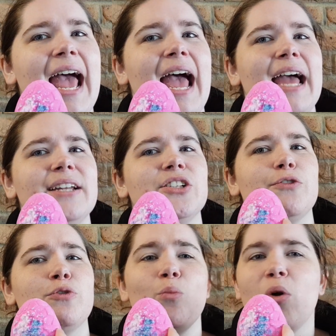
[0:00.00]
and
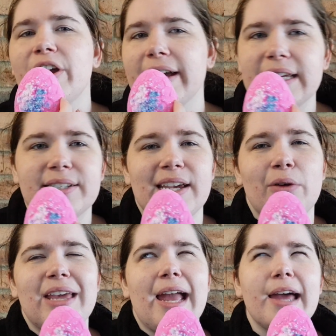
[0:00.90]
from what I can tell,
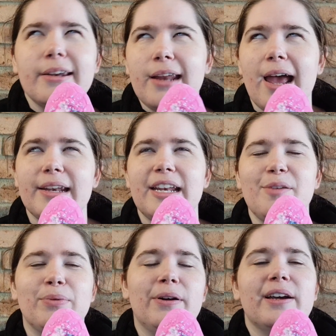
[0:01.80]
they hadn't had any
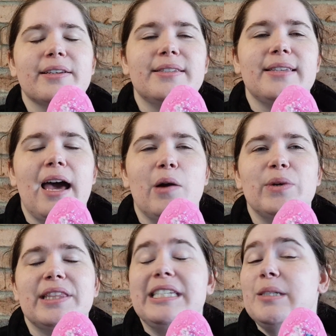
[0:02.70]
products uh,
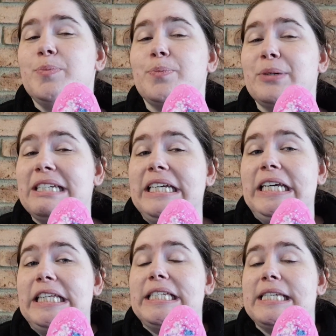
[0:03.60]
with this
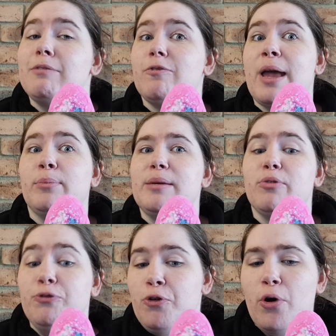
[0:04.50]
particular scent family
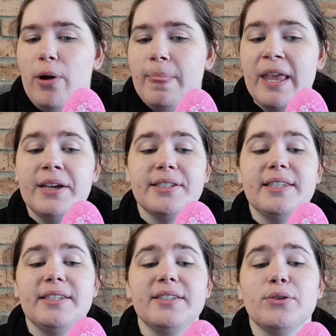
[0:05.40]
before. So
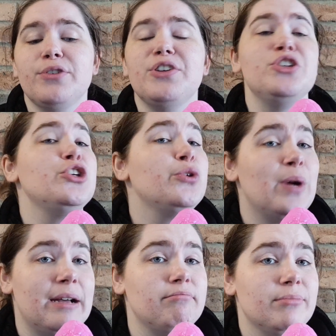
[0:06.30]
this is sort of a
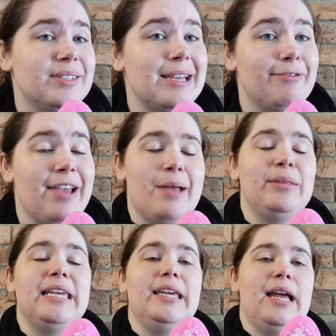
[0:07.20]
newer scent
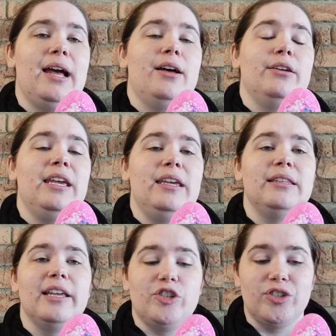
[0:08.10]
family uh,
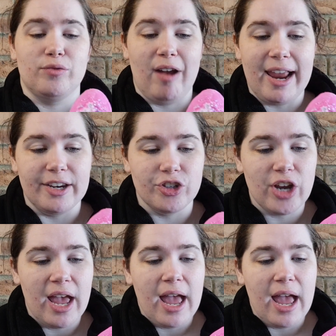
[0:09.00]
in Lush's range.